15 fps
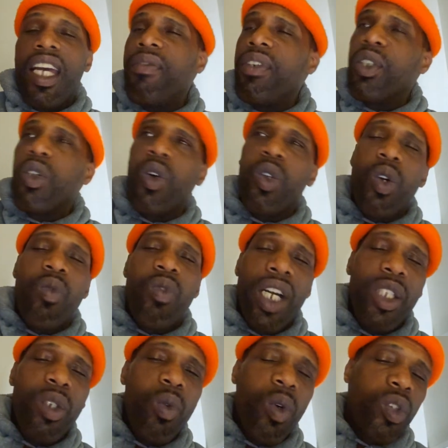girl gonna
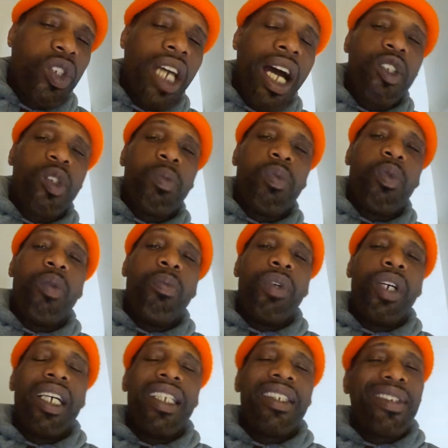run you on child support,
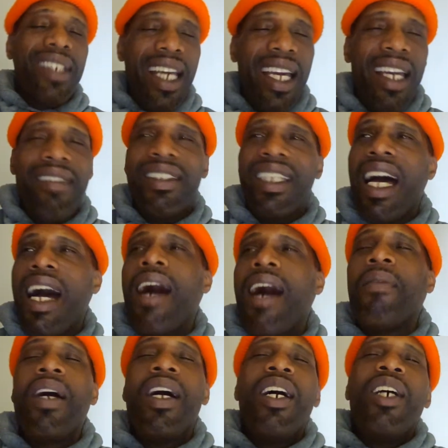but at the same time,
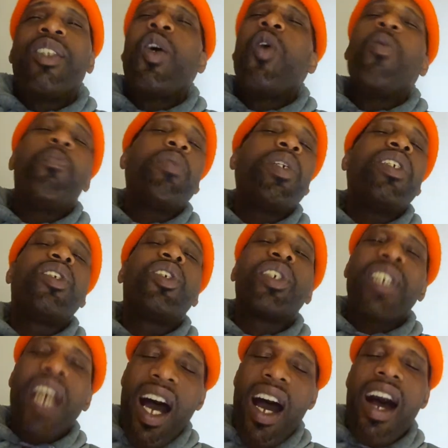don't be
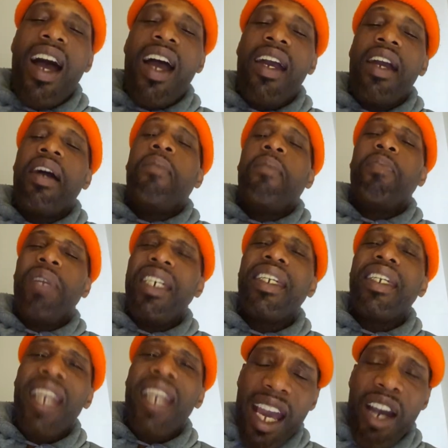shy. Be
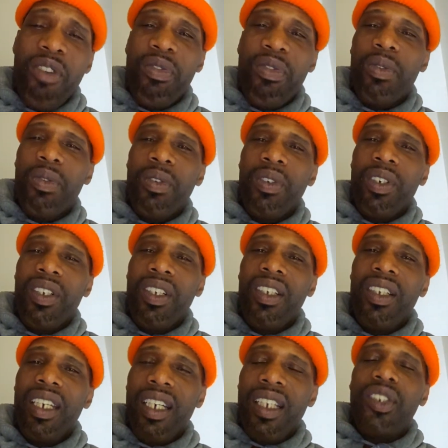careful.
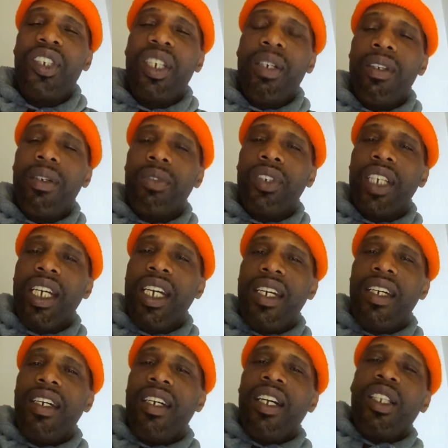You understand what I'm
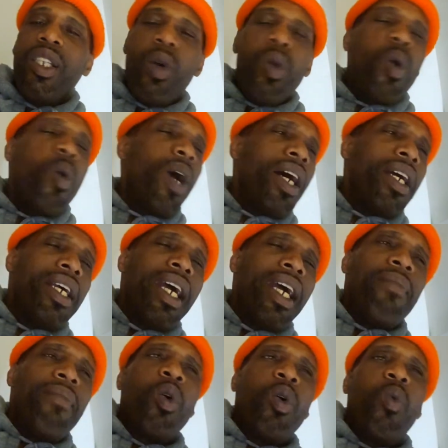saying? Don't go out here
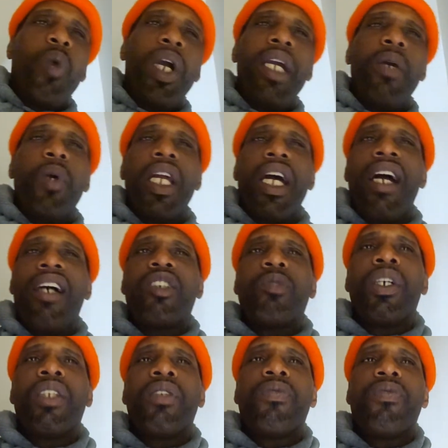having no wayward ass
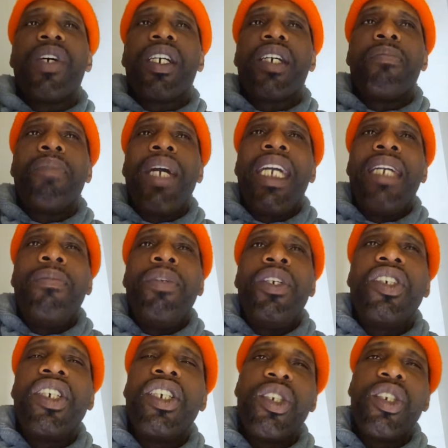motherfucking babies.
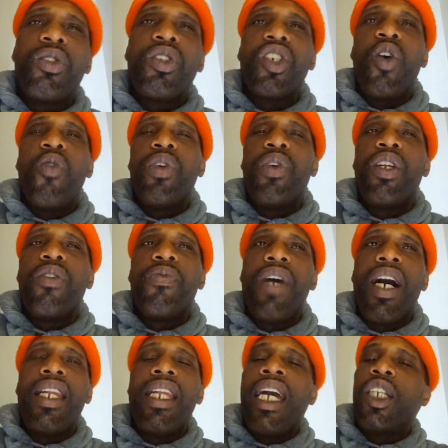Get yourself in
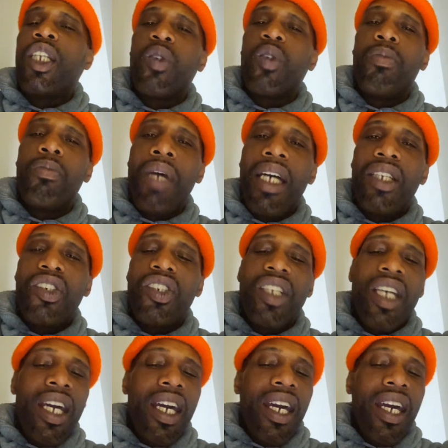a financial mess,